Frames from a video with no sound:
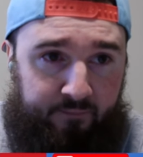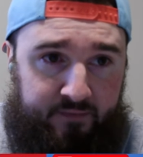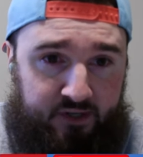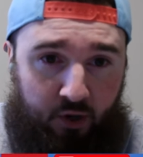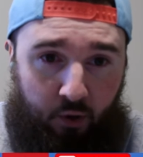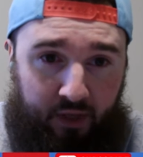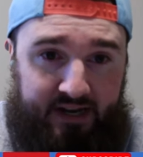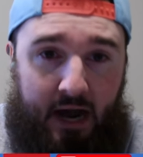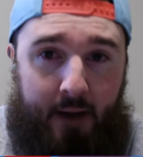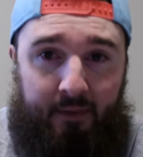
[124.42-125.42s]
So they
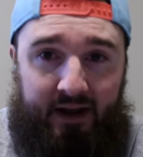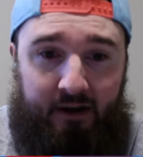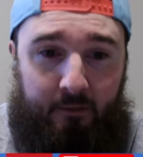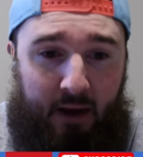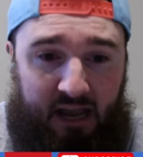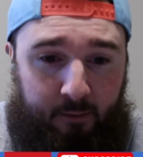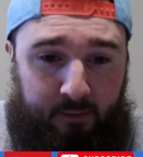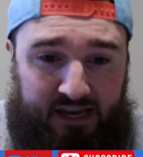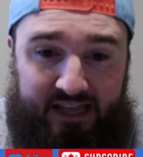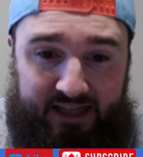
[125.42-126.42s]
dominated
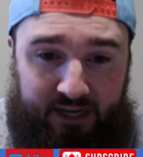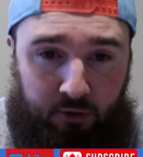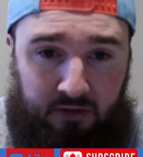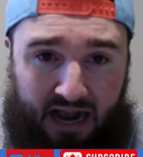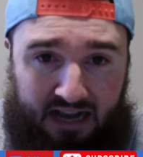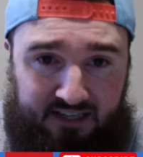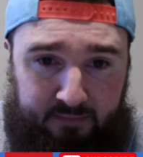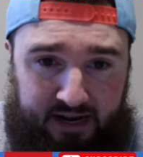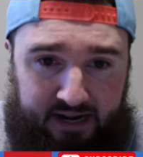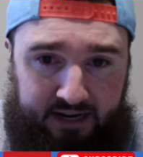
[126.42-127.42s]
Miami in their last
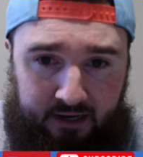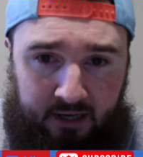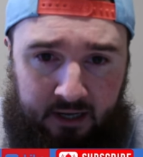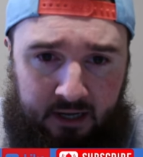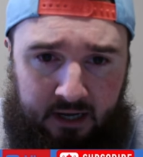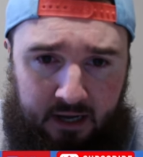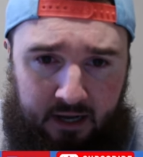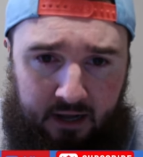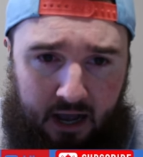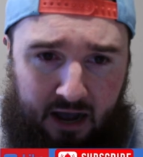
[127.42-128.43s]
meeting.
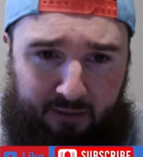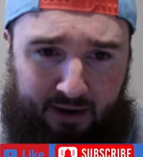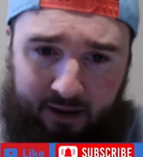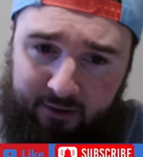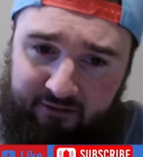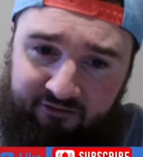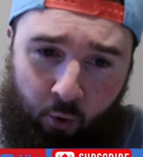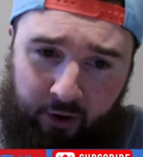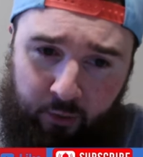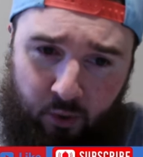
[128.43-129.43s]
Miami
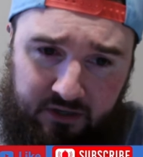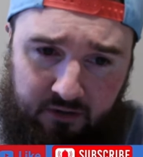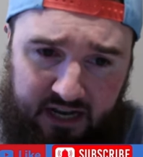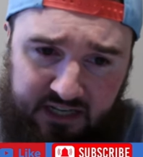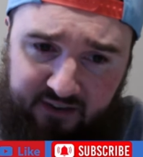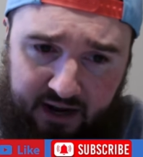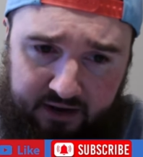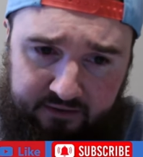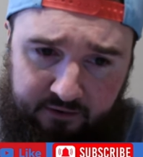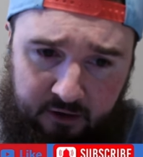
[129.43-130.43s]
4-1 in their last
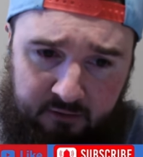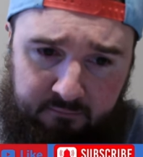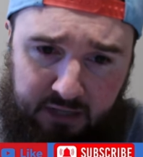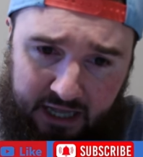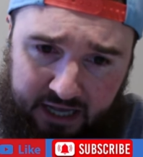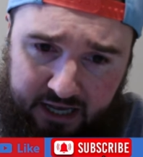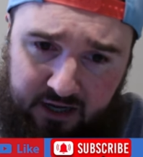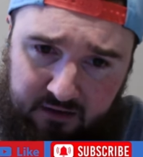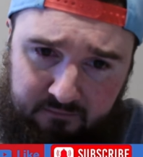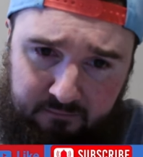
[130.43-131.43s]
five,
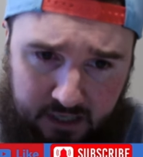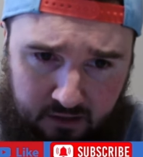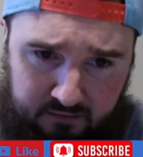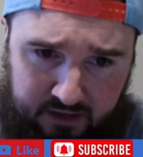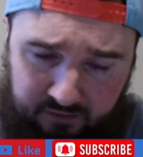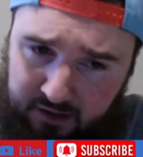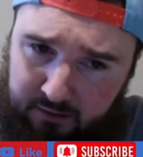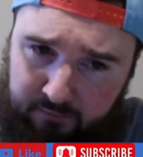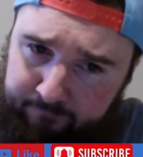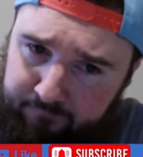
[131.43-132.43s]
playing, you know,
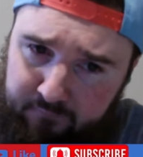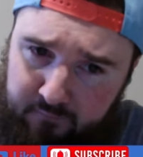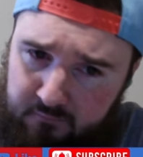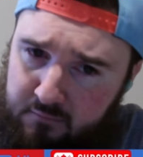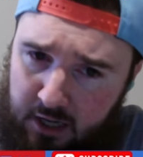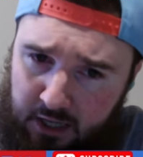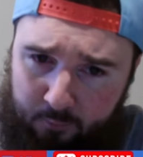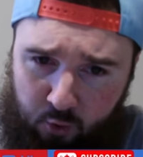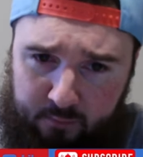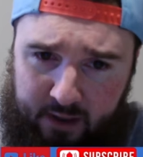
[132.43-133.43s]
definitely a lot
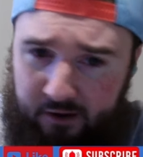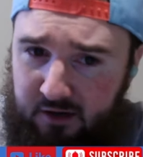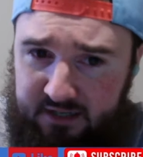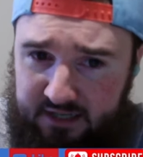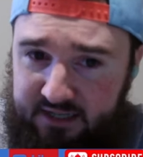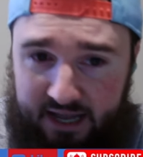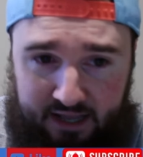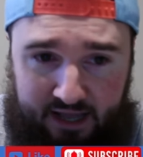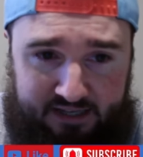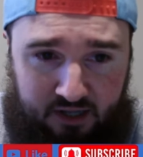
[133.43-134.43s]
more better since that
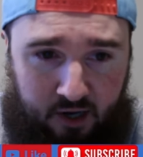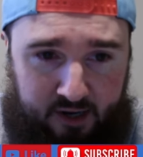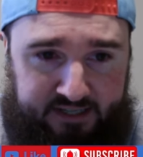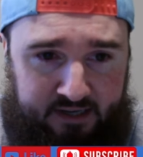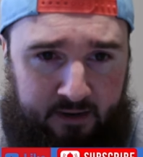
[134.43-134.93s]
last loss.